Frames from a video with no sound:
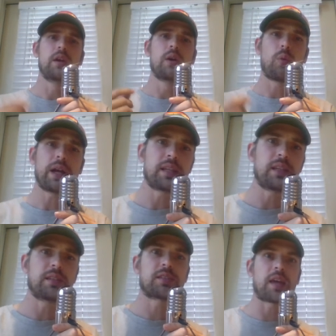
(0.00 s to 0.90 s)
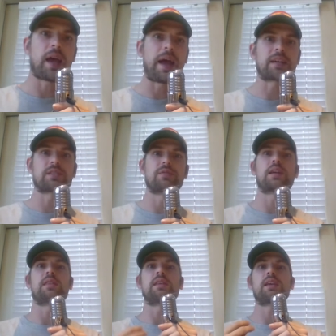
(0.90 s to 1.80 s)
White needs to
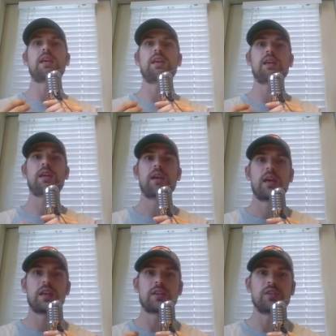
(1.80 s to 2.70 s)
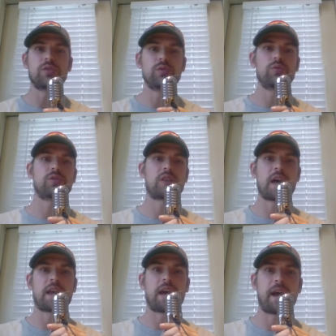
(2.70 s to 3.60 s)
activate the king and use
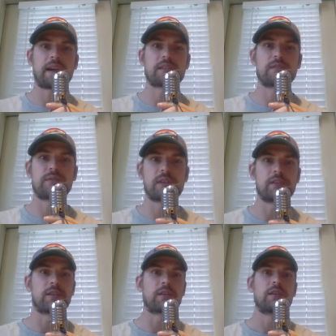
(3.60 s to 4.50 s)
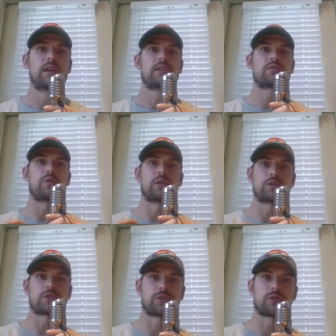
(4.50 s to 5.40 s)
that active king to
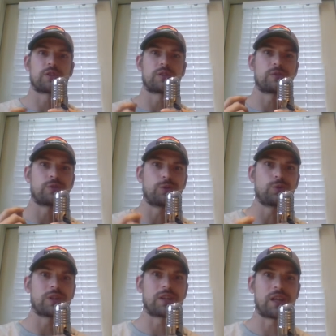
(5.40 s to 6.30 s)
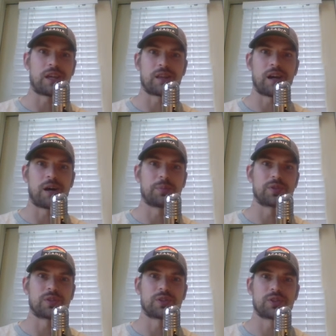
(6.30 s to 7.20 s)
ensure that you can gain the
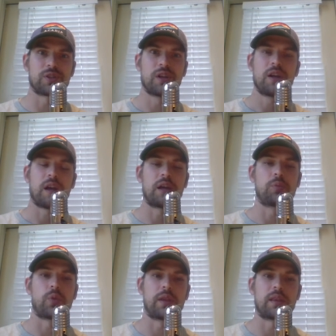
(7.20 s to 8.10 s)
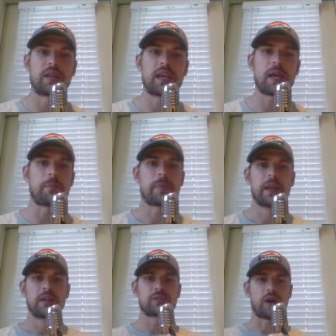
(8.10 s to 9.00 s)
opposition and win the game.
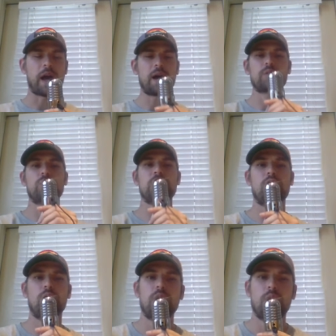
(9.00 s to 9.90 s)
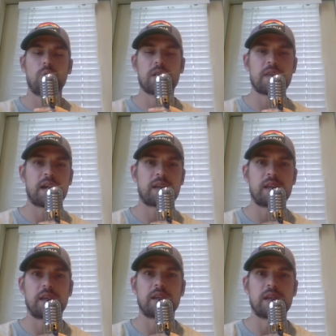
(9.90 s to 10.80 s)
So how do we know where that
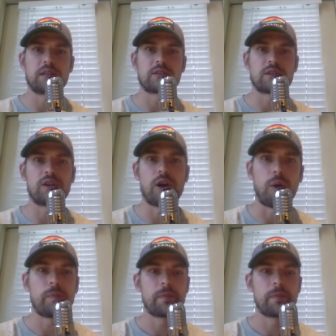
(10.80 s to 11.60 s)
king needs to go?